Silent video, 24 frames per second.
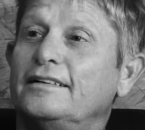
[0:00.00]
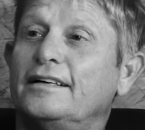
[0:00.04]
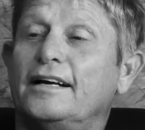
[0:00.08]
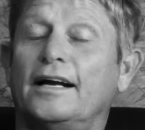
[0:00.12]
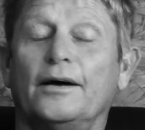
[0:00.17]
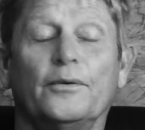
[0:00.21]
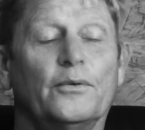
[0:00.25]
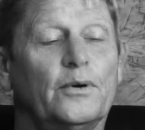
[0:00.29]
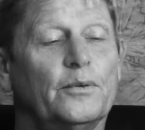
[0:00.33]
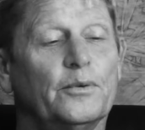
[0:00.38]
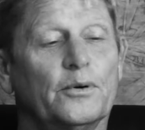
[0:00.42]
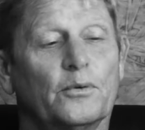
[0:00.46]
And
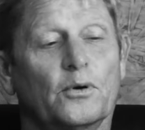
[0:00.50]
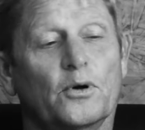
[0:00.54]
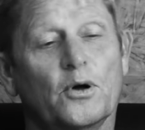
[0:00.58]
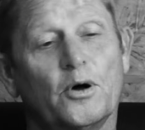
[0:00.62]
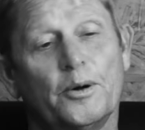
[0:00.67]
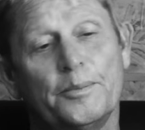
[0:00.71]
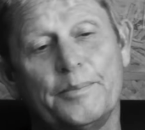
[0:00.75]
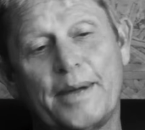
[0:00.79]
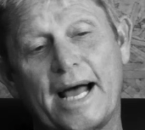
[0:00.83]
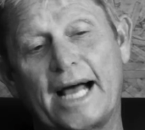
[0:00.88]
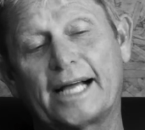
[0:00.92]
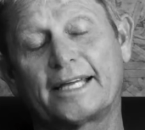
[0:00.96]
I remember
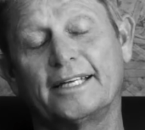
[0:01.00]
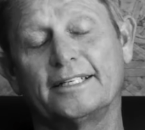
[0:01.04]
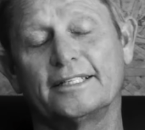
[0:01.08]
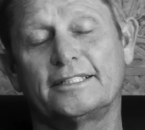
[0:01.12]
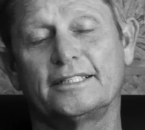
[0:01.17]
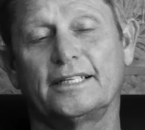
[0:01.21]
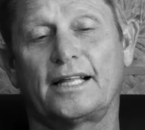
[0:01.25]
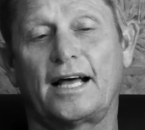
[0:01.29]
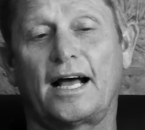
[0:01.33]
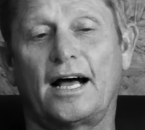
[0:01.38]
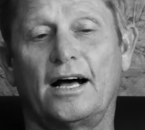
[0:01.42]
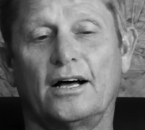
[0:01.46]
going back
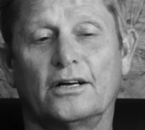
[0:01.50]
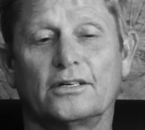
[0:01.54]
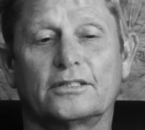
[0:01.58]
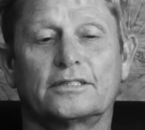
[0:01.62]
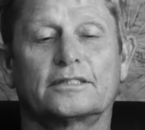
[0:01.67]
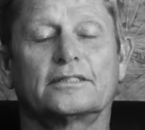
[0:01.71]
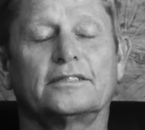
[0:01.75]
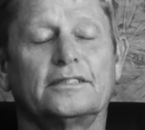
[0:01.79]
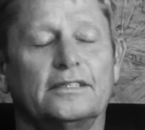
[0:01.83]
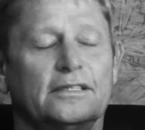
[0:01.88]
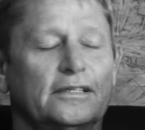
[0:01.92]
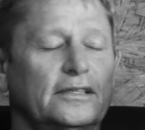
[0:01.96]
into the
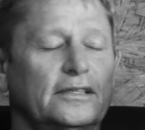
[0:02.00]
house.